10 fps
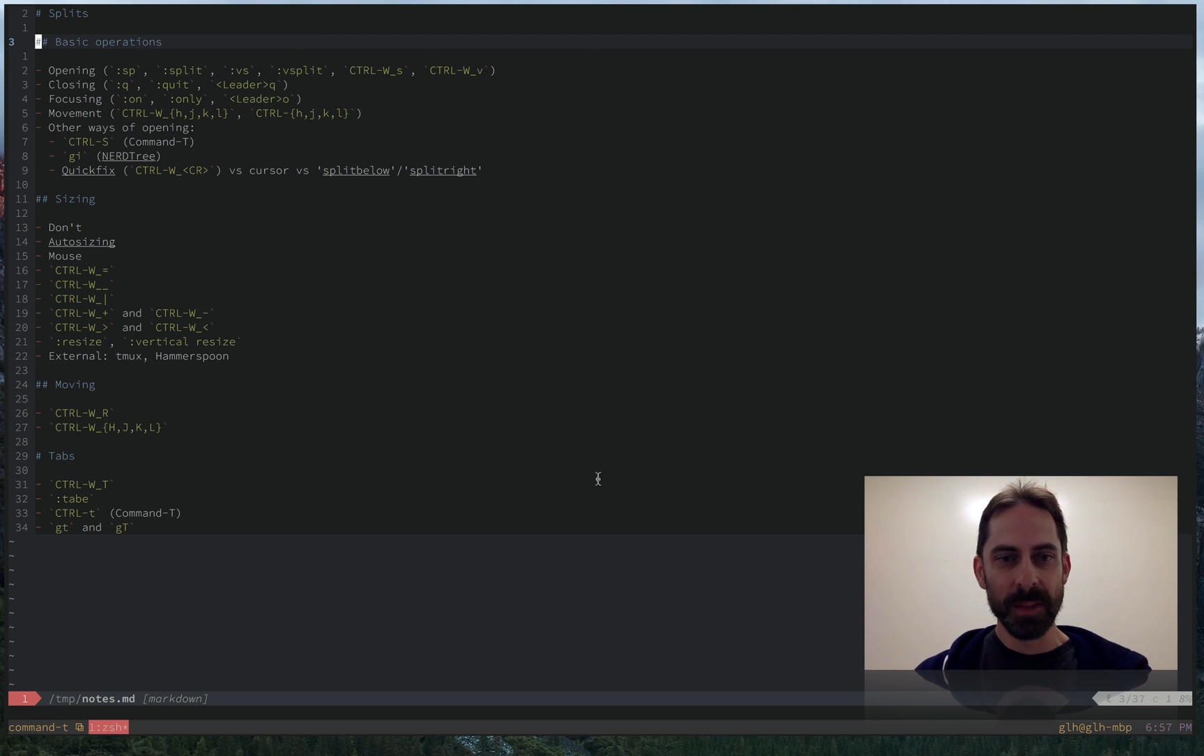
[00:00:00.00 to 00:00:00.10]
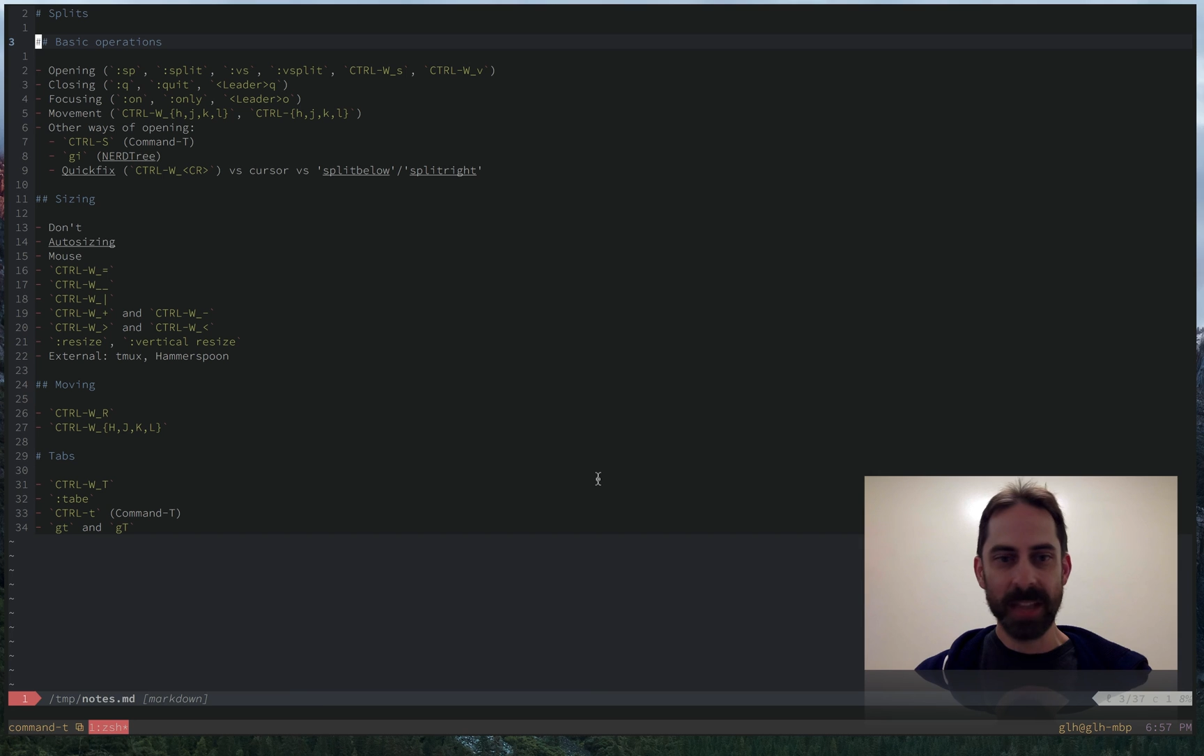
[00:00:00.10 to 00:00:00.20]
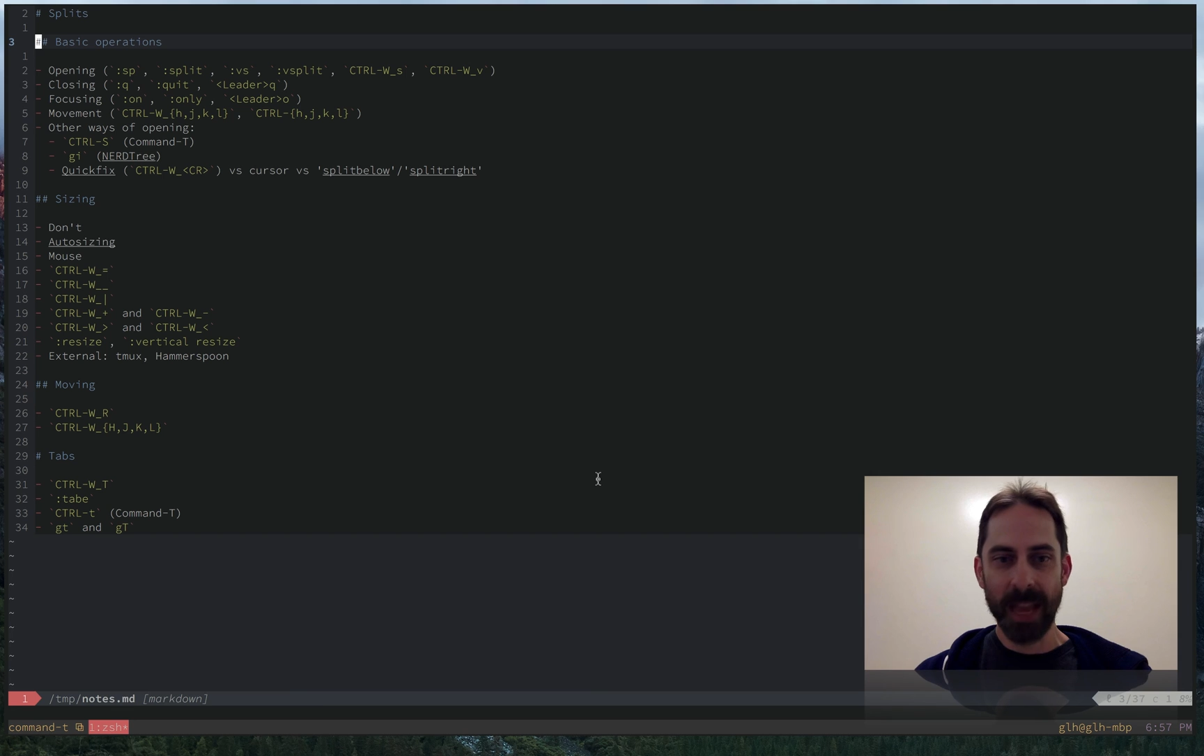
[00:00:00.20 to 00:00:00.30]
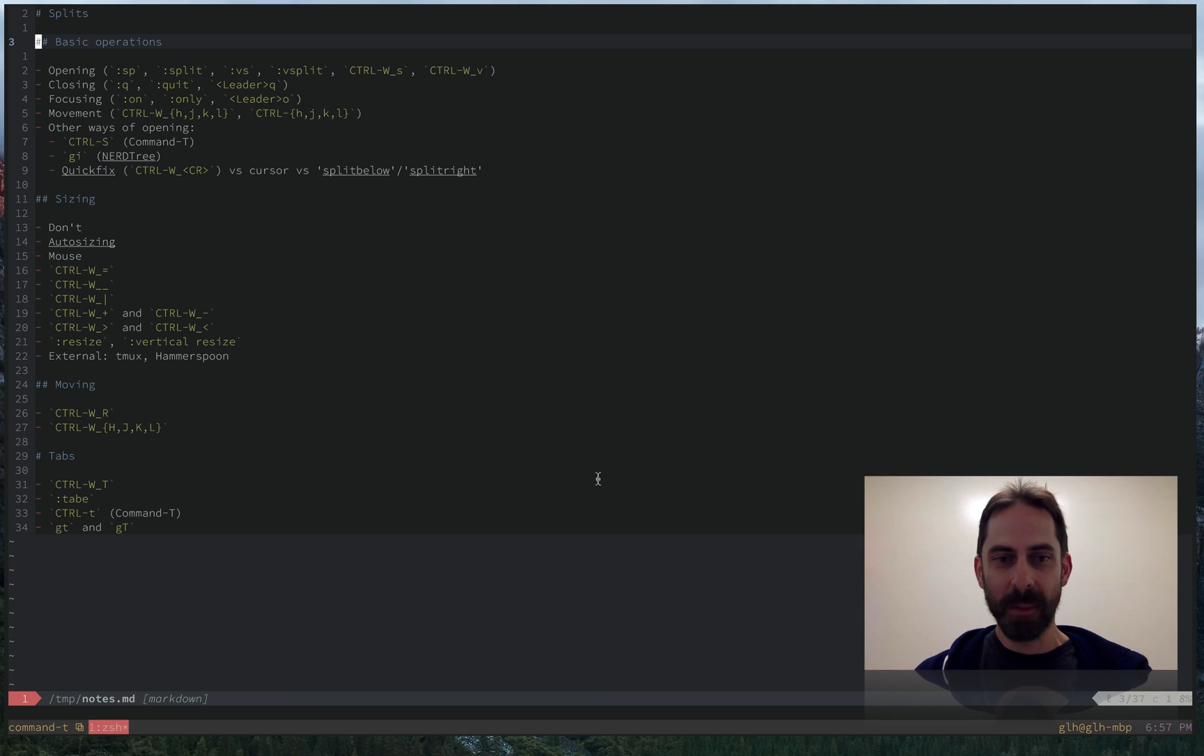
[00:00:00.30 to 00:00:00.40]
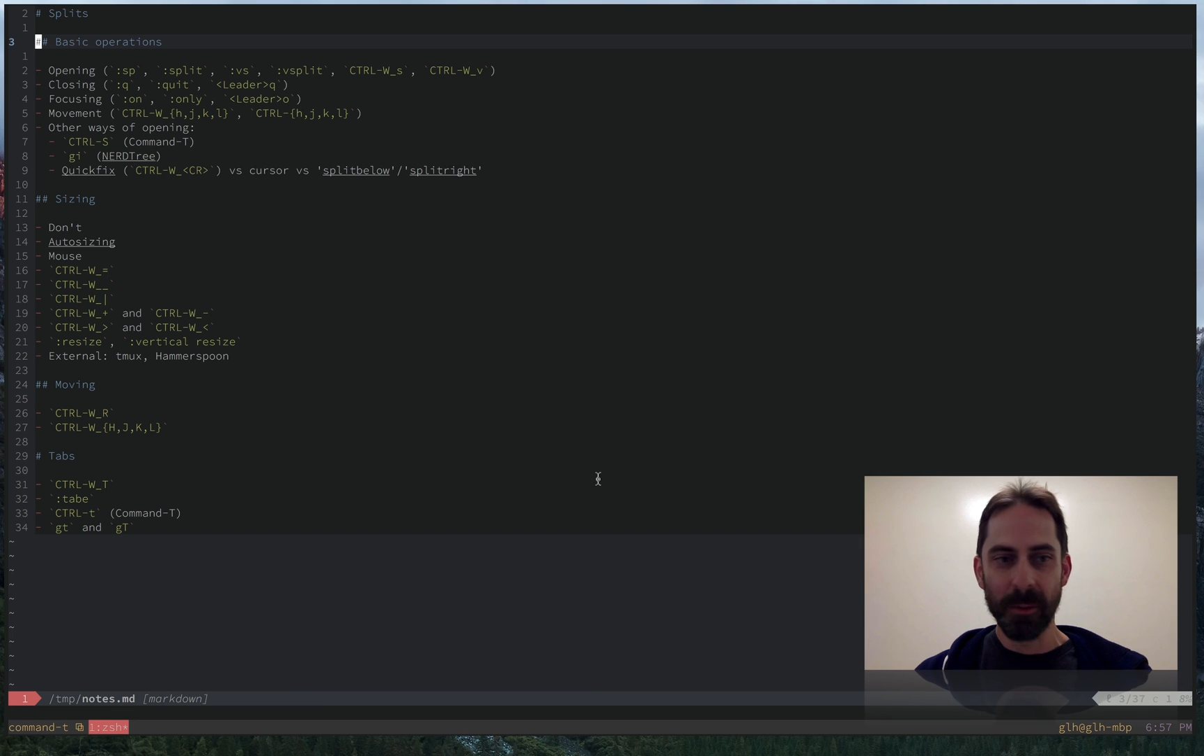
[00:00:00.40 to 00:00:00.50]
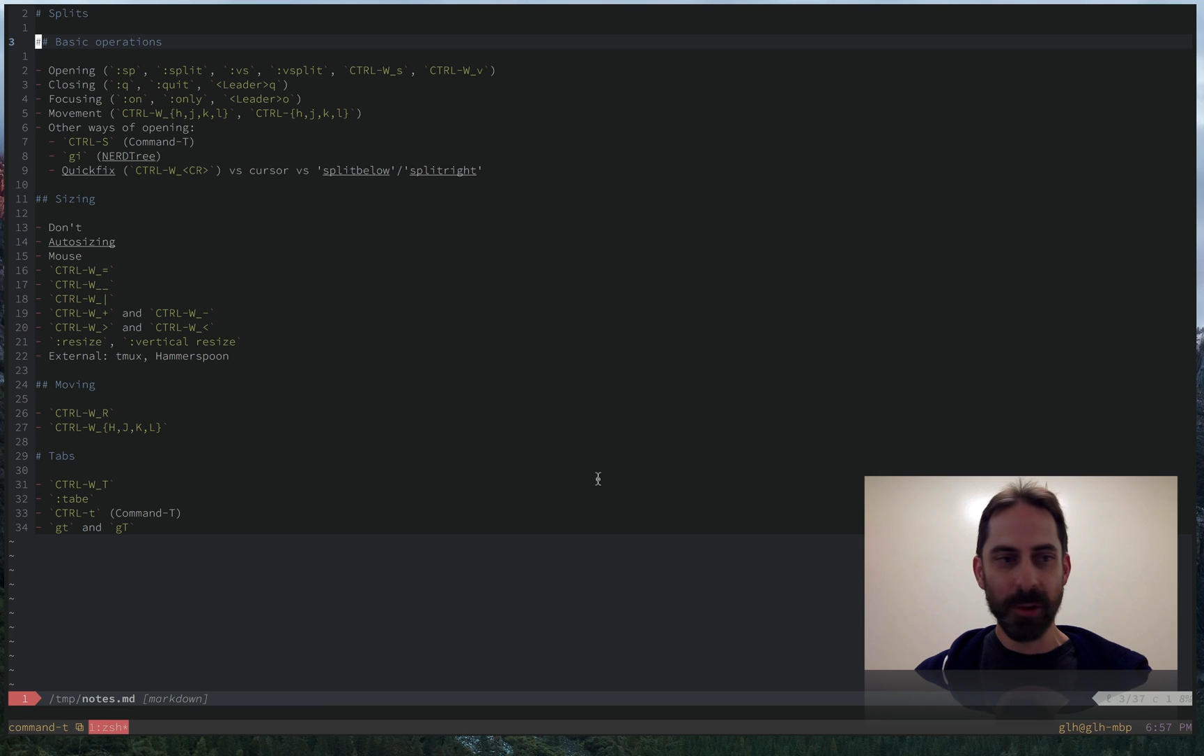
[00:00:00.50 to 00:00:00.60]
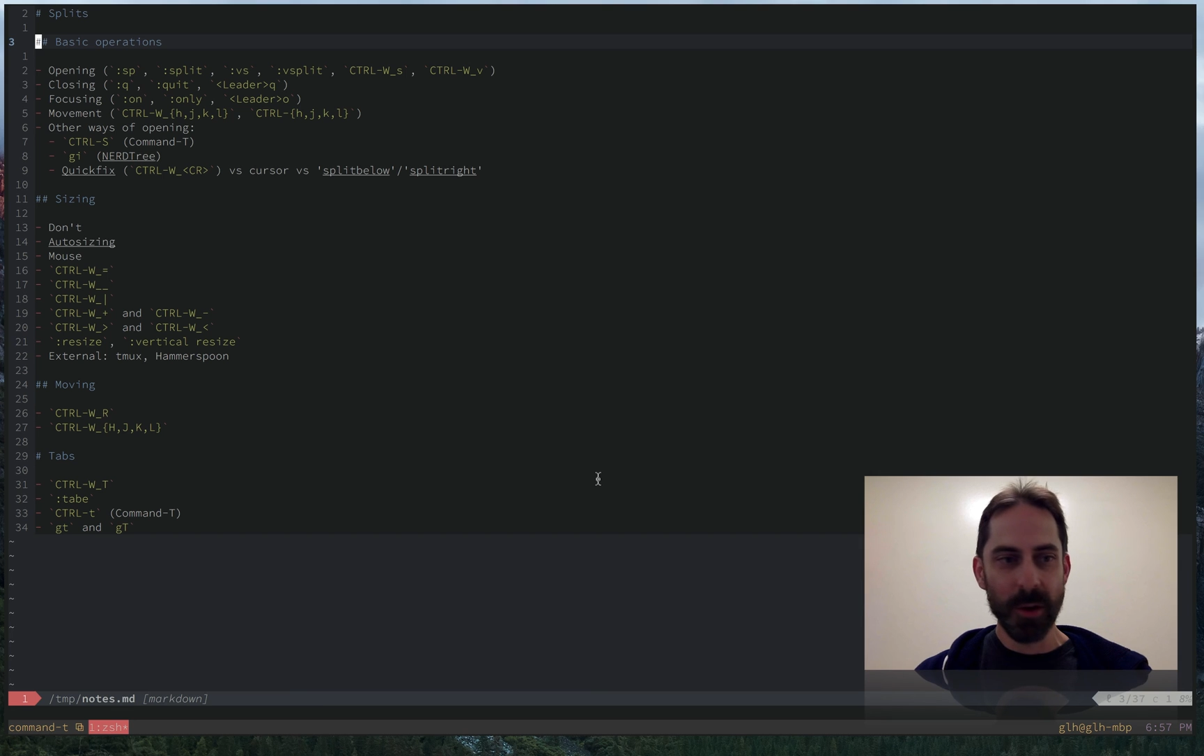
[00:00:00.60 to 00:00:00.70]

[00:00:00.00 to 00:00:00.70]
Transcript: table of